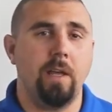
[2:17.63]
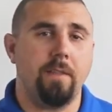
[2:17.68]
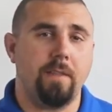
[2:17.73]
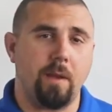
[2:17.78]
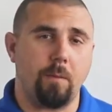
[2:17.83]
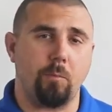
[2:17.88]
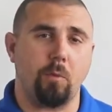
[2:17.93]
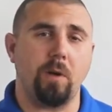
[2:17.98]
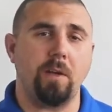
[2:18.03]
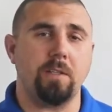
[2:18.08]

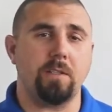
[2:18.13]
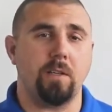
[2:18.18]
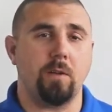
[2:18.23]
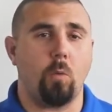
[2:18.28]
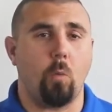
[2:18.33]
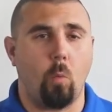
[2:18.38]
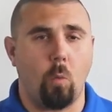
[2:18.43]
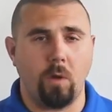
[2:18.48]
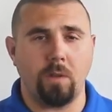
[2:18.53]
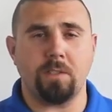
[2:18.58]
that brings
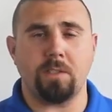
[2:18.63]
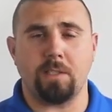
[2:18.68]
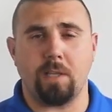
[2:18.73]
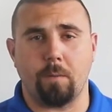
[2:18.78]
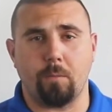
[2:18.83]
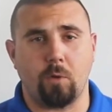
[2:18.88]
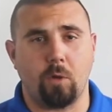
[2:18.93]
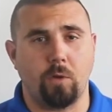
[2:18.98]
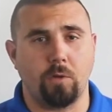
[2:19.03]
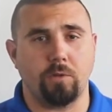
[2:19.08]
it one
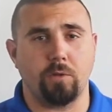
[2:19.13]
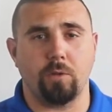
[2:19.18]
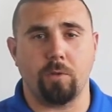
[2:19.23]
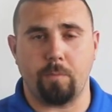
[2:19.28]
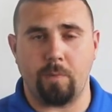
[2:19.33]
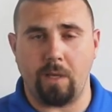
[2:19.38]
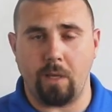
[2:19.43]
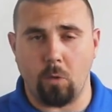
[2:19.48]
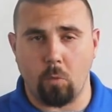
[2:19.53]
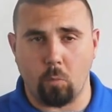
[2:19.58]
step closer to
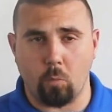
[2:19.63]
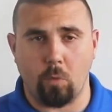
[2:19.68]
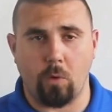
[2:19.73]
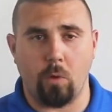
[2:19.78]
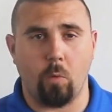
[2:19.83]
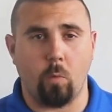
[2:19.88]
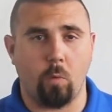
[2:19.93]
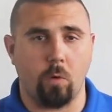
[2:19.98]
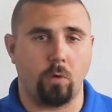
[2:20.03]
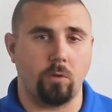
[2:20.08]
being a
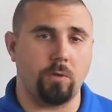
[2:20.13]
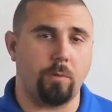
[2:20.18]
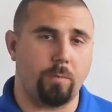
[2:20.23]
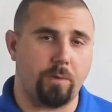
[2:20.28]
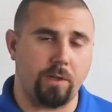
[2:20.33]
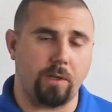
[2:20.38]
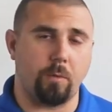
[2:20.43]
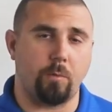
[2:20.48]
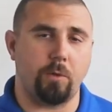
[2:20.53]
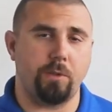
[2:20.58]
real-world
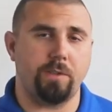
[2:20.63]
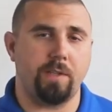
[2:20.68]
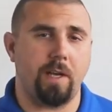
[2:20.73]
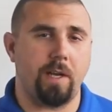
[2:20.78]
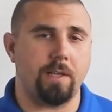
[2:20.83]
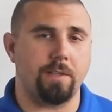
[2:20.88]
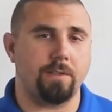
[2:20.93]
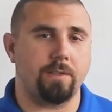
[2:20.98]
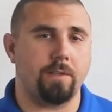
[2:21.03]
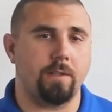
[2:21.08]
applicable
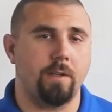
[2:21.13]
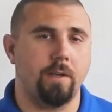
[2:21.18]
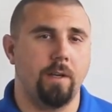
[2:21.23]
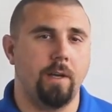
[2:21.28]
test.